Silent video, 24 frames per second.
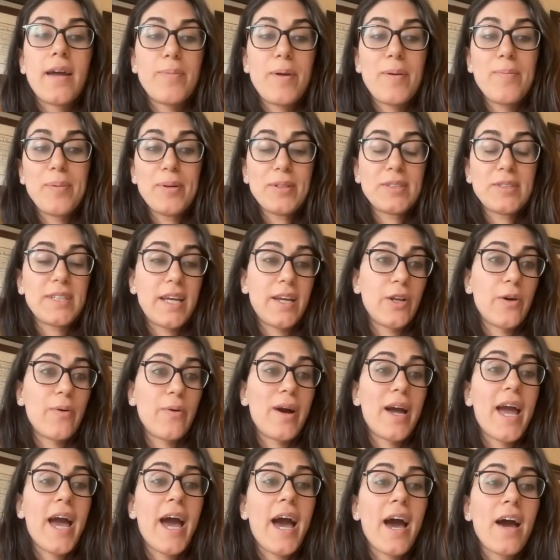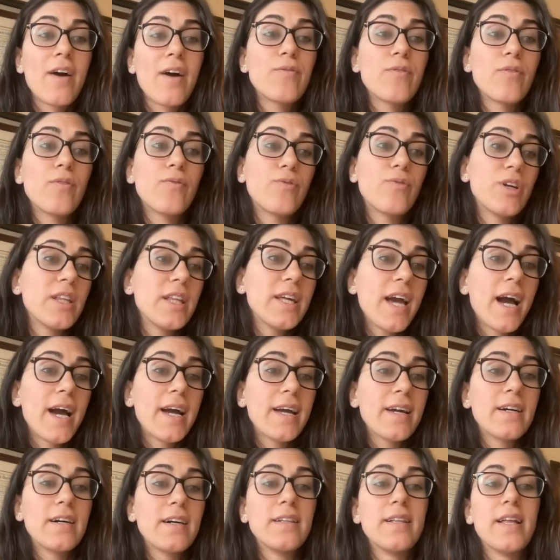people say, I have really
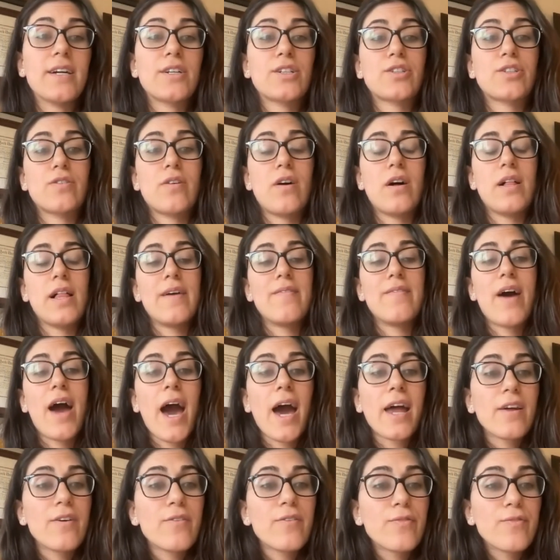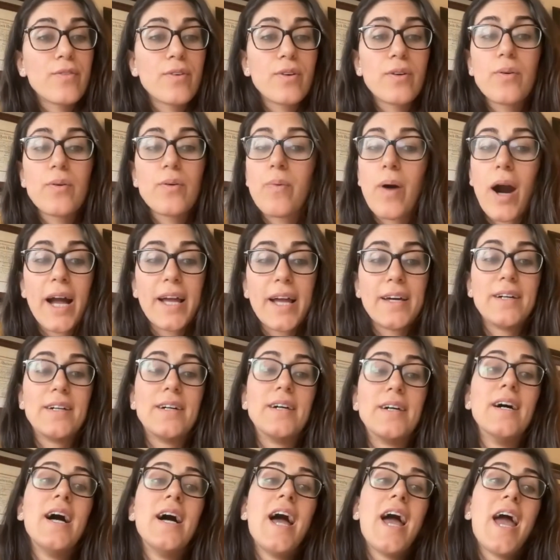high cholesterol. I've had it for a
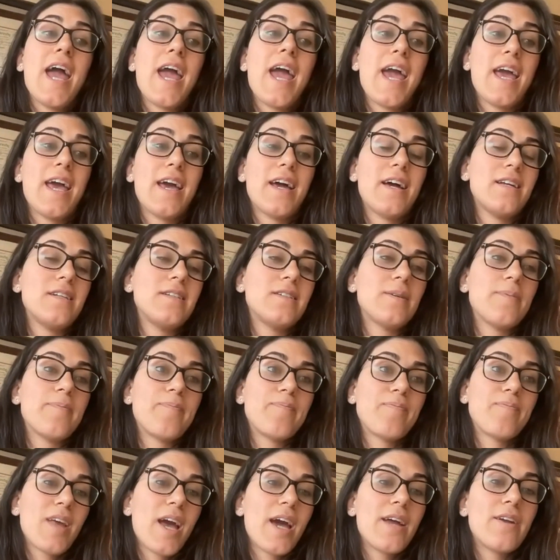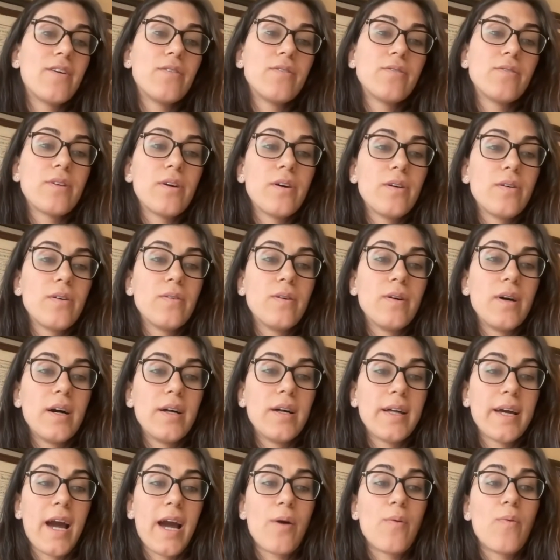while and I don't know,
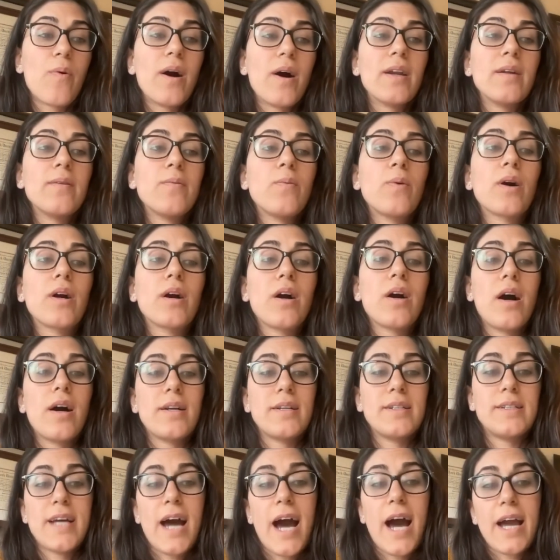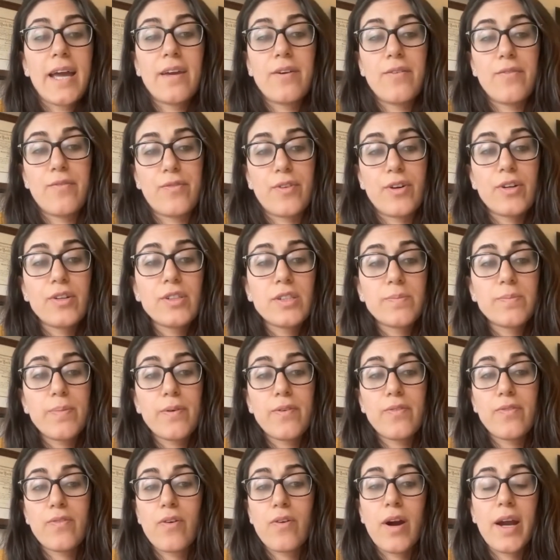I want to work on diet first
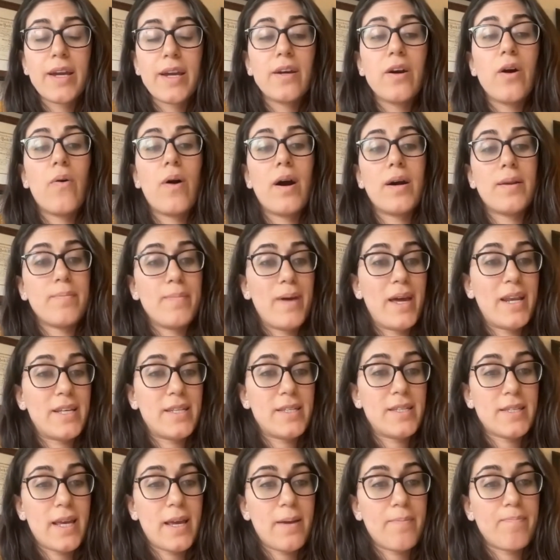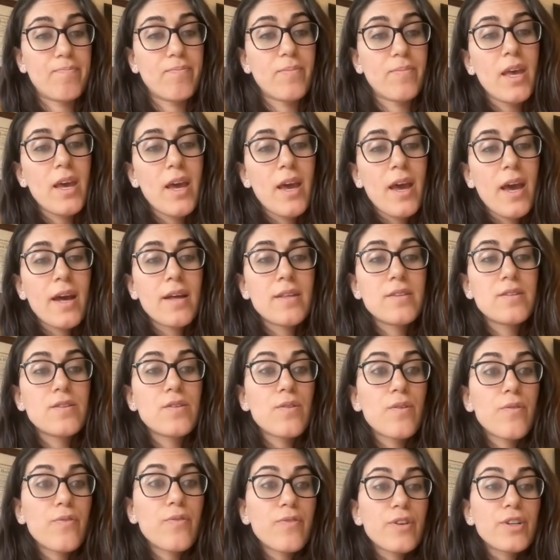before I go on medicine. And so
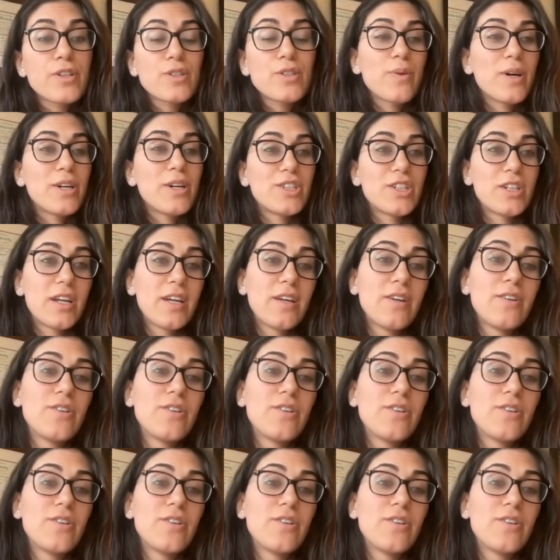the first question I